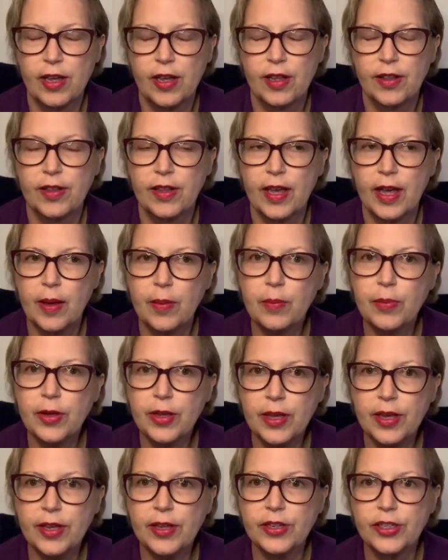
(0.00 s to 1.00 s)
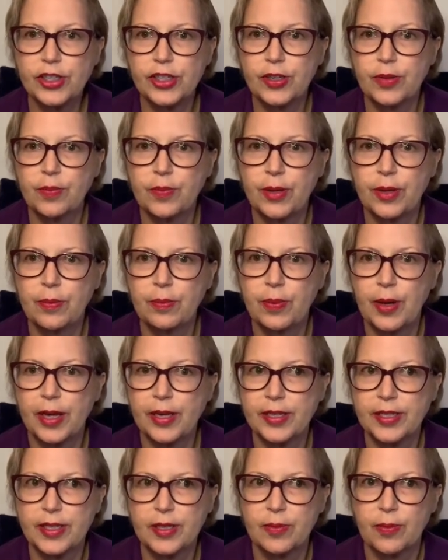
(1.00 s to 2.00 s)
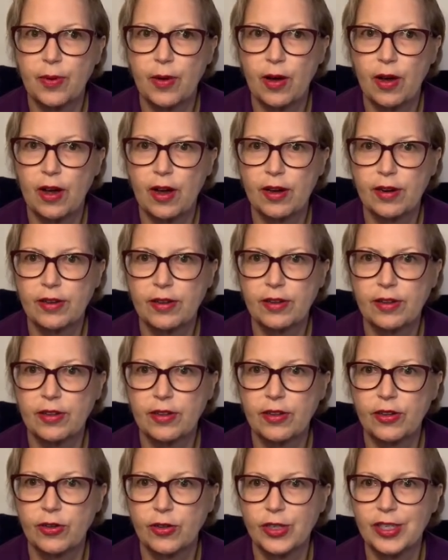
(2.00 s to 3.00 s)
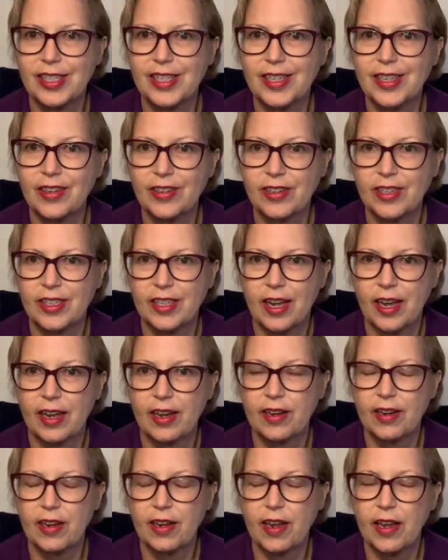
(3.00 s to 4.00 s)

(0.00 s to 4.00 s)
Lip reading: The MBEs should be based upon your skill set